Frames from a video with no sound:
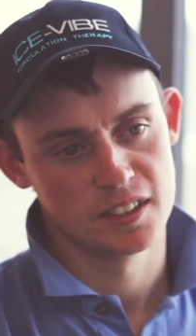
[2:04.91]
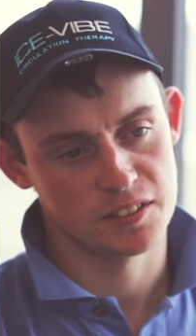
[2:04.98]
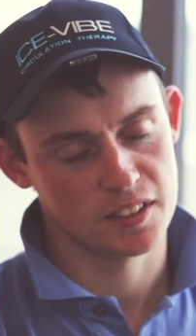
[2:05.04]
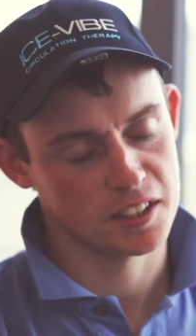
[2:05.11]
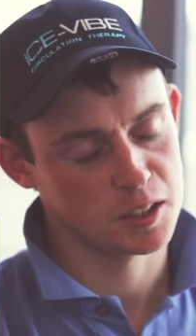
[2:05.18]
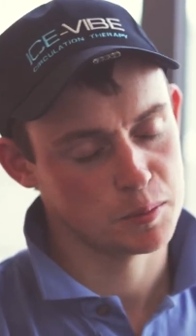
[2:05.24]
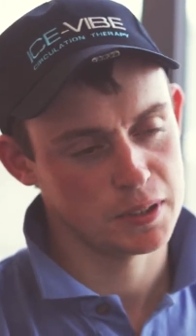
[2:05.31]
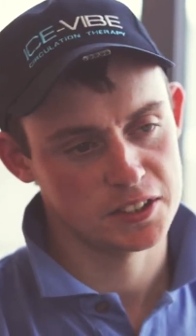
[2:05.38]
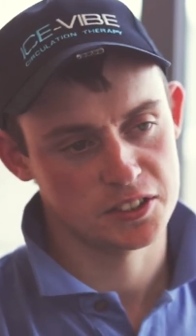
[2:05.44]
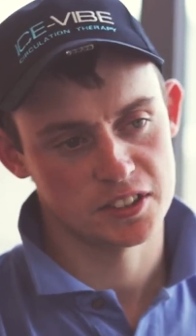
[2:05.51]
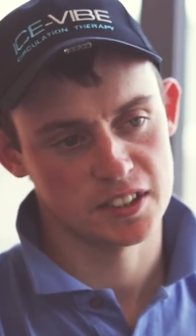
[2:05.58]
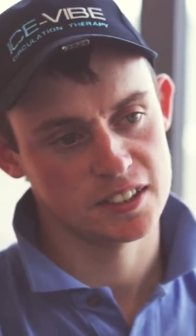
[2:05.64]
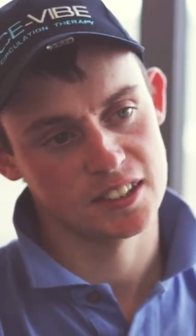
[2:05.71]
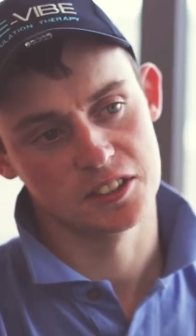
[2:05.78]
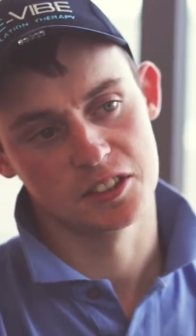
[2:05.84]
They've got the best
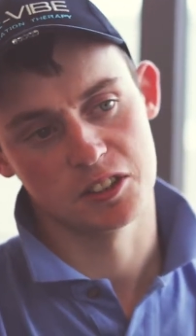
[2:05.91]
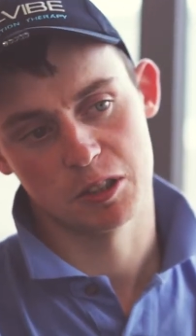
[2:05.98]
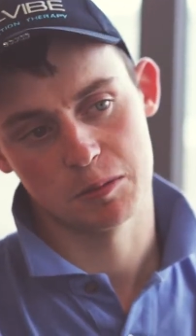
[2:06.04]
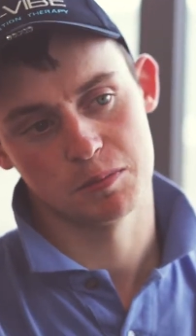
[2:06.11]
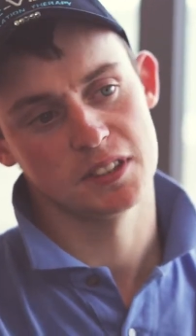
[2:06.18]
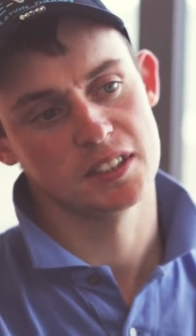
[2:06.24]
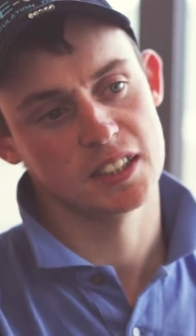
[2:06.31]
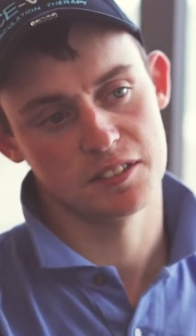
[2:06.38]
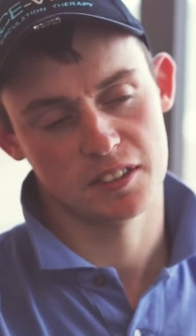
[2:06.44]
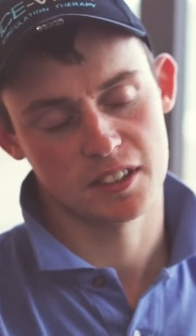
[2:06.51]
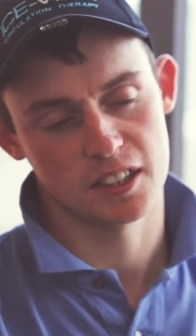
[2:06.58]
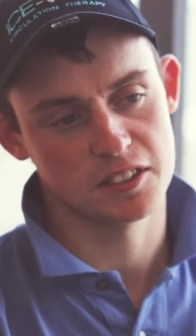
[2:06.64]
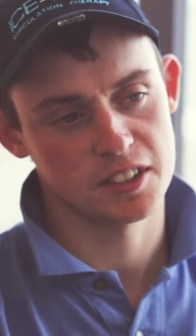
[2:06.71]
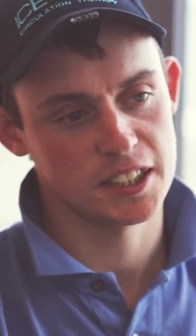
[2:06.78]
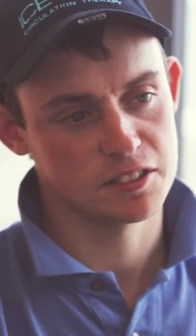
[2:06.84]
riding out equipment, and they've
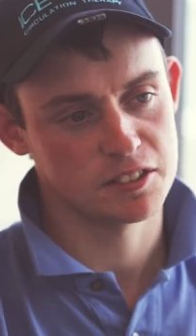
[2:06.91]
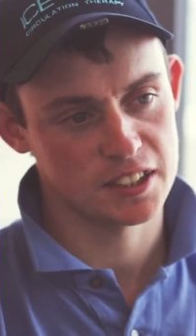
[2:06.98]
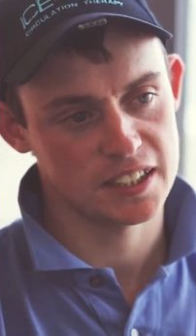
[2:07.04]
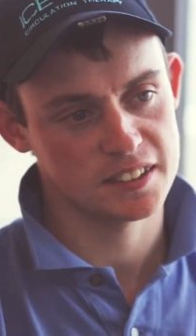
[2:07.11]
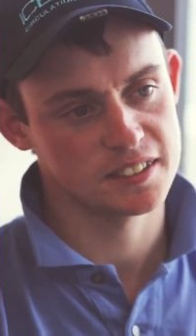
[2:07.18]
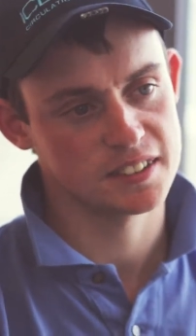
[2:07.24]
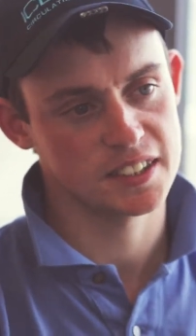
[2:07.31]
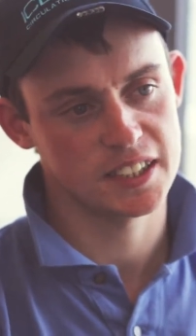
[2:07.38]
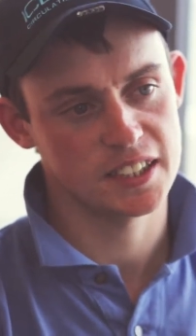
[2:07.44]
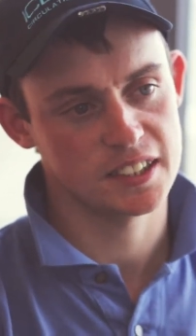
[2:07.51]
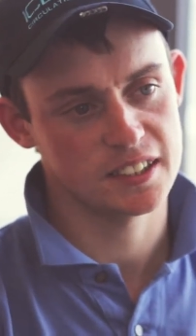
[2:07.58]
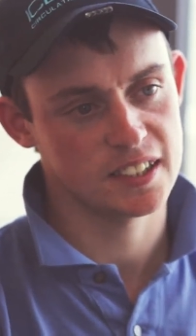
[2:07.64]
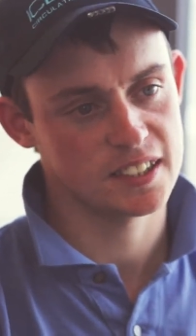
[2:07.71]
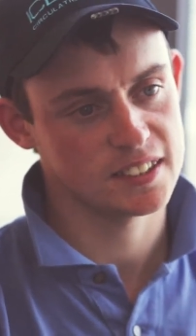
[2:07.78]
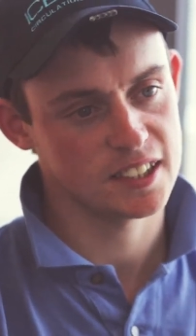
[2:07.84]
got great racing
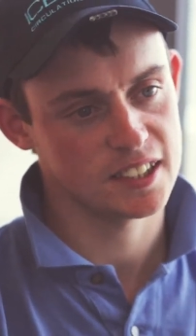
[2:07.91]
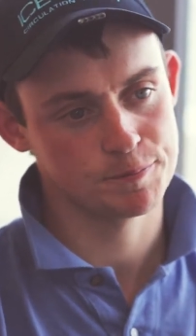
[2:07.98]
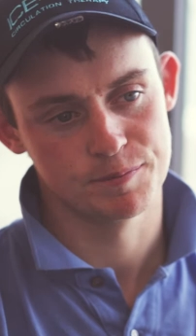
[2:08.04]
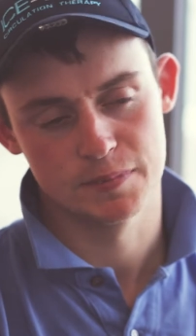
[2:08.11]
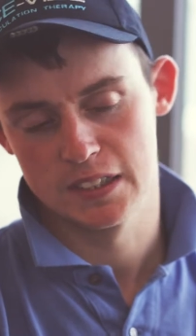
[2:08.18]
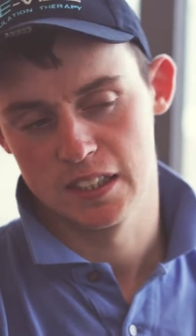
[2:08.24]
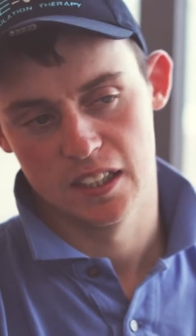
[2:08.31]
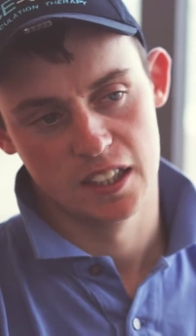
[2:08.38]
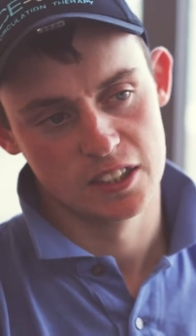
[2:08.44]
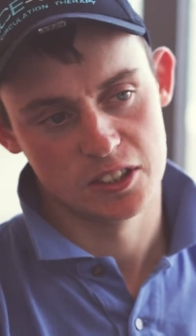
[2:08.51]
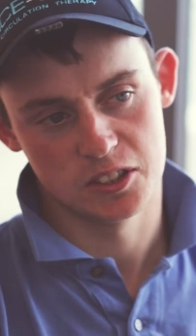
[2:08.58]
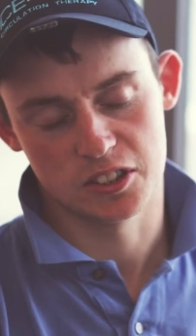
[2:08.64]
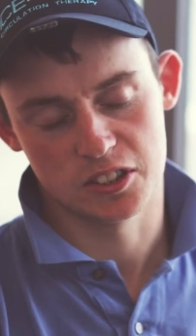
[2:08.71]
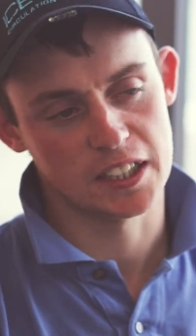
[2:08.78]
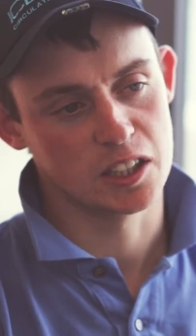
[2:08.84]
gear, and um, you
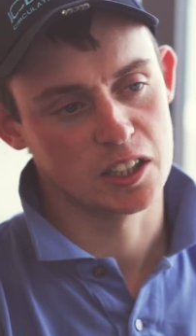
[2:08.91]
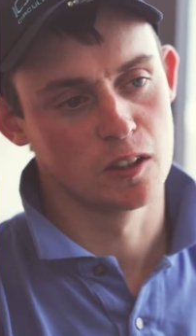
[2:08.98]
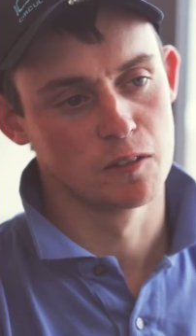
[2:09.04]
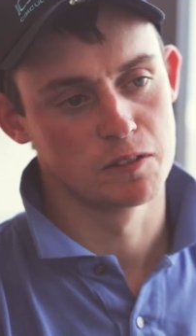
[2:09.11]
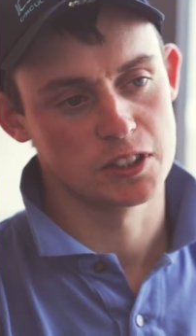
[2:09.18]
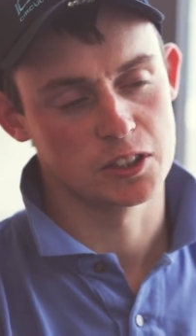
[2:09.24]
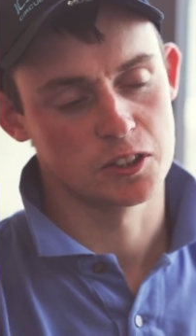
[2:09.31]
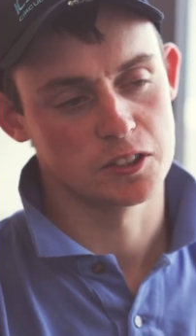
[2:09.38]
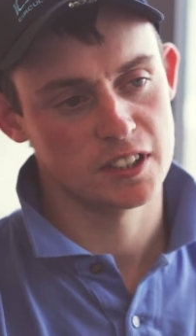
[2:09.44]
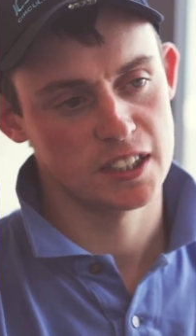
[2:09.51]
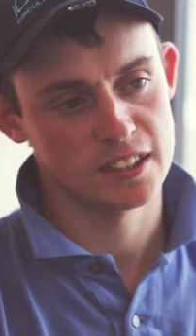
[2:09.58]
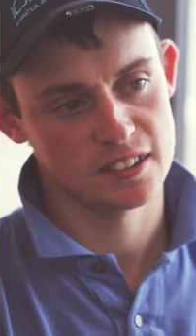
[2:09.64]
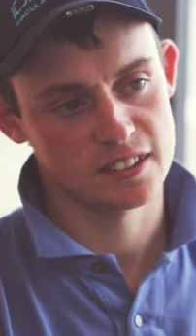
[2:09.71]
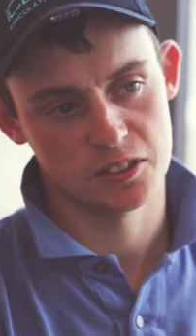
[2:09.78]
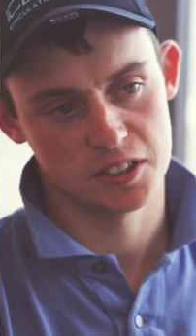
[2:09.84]
know it's a great comfort going
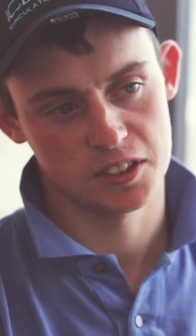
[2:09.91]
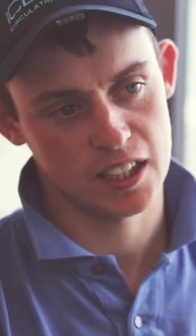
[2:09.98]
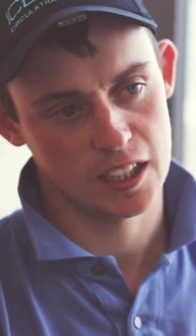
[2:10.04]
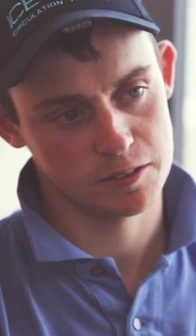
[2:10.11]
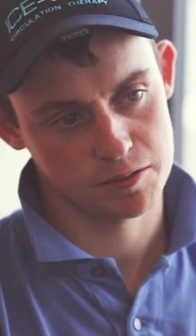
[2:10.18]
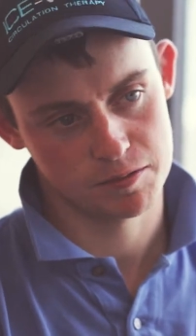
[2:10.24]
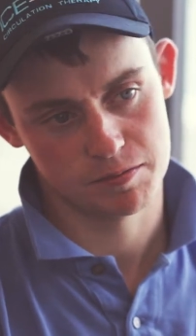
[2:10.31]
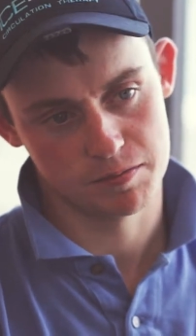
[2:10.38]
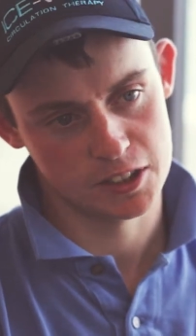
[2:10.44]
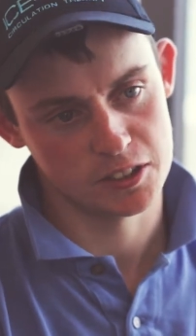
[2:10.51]
racing knowing you have you